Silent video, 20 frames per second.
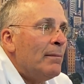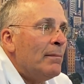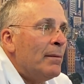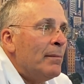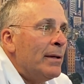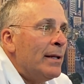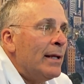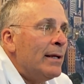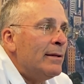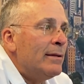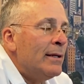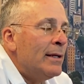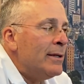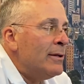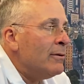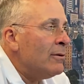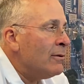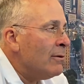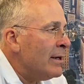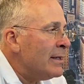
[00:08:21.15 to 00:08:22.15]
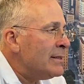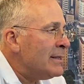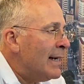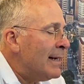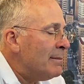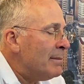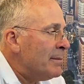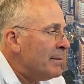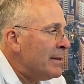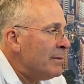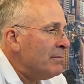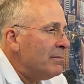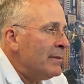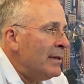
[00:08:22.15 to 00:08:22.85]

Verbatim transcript: I mean, they, they do a great job. I mean,